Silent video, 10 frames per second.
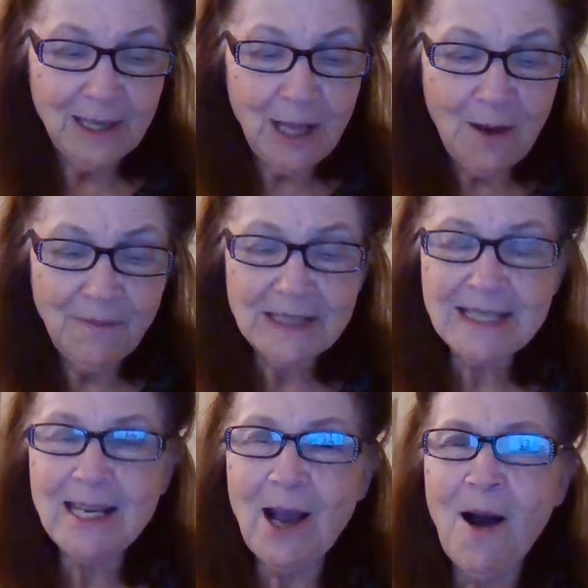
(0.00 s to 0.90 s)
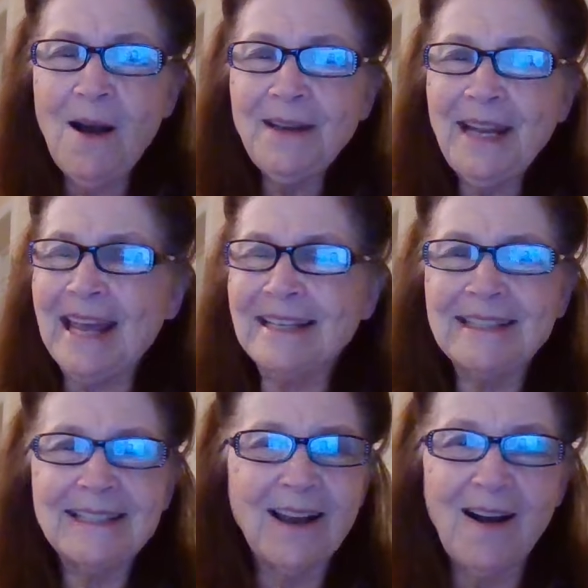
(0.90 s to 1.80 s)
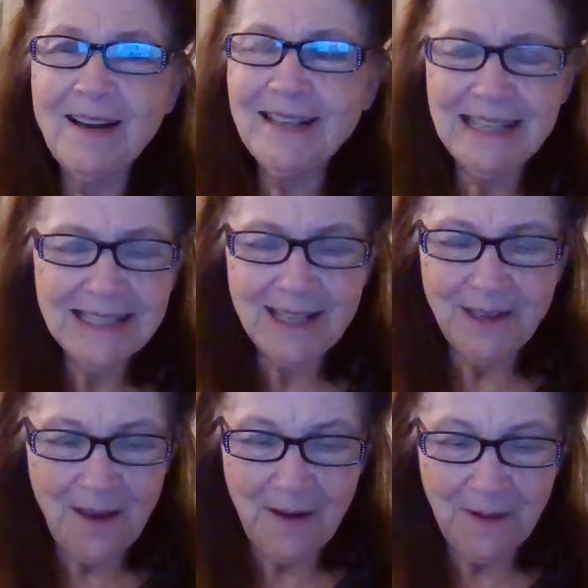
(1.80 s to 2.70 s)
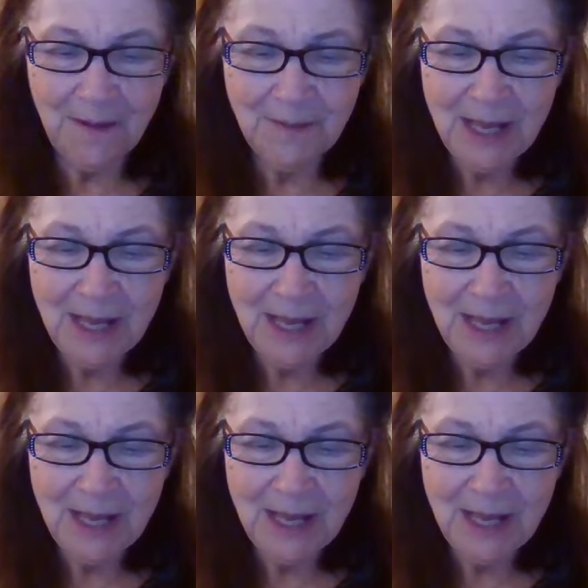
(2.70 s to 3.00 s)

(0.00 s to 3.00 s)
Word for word: Love is God and God is love.